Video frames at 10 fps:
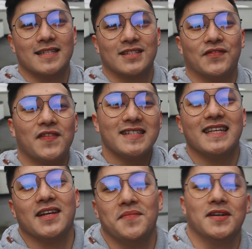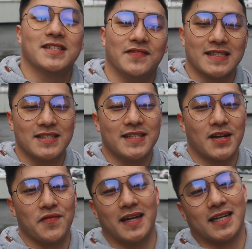So first thing that most of us
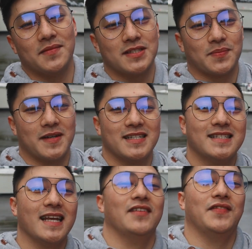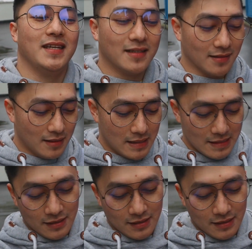consider when it comes to purchasing a vehicle,